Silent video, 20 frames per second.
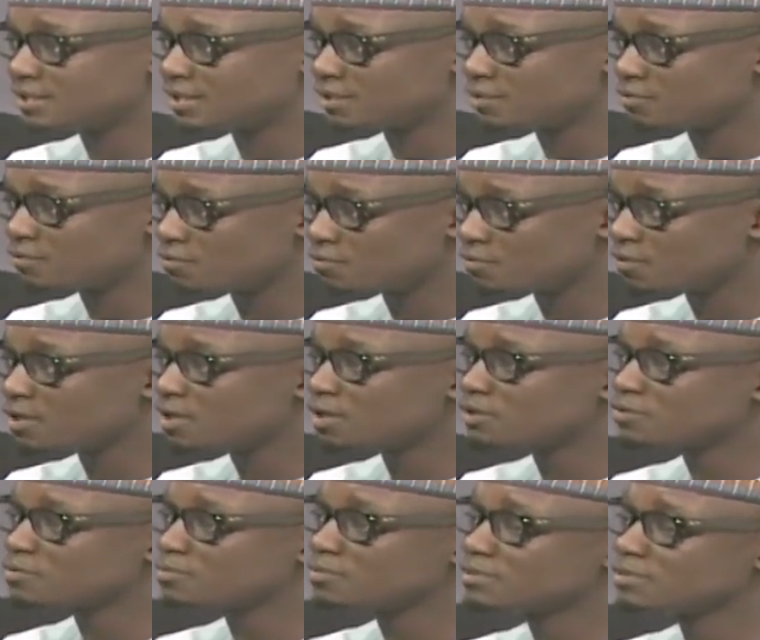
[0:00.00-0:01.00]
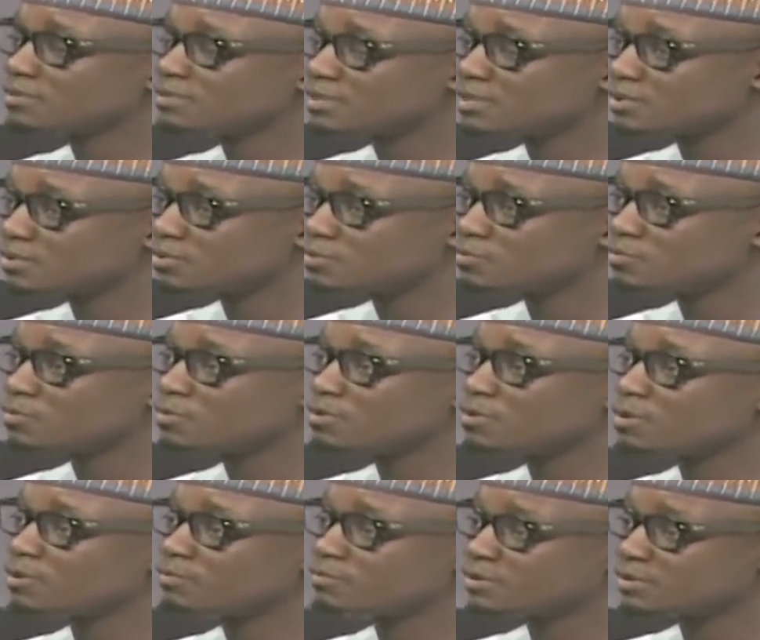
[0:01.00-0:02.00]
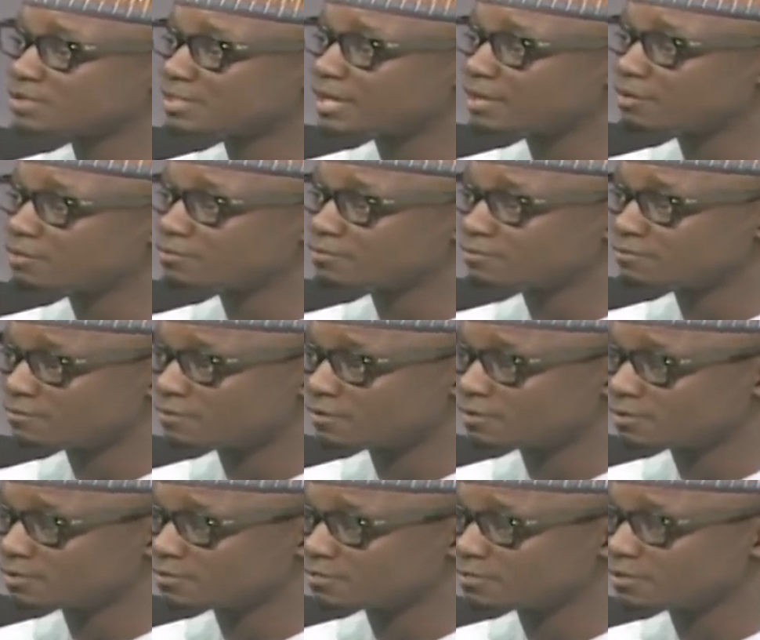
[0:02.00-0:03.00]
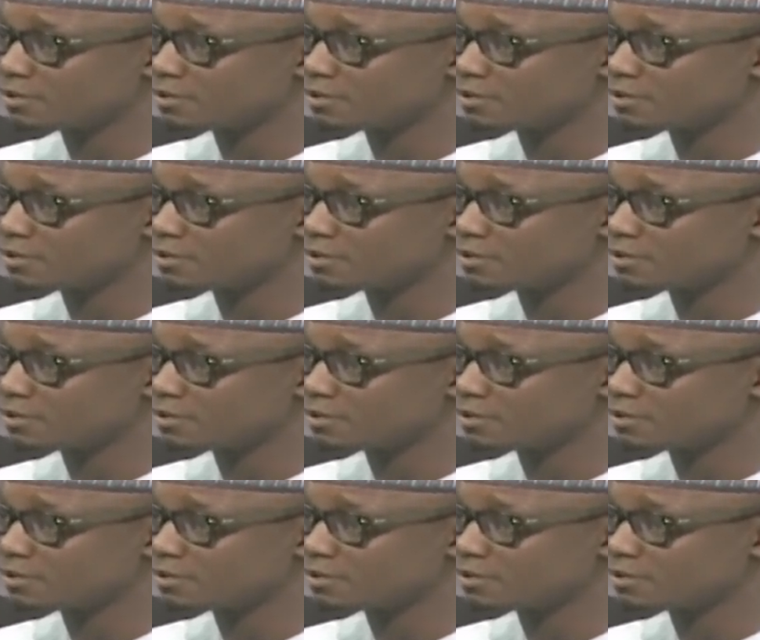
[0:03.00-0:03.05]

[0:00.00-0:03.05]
Like, what are some of the things you would love to tackle first?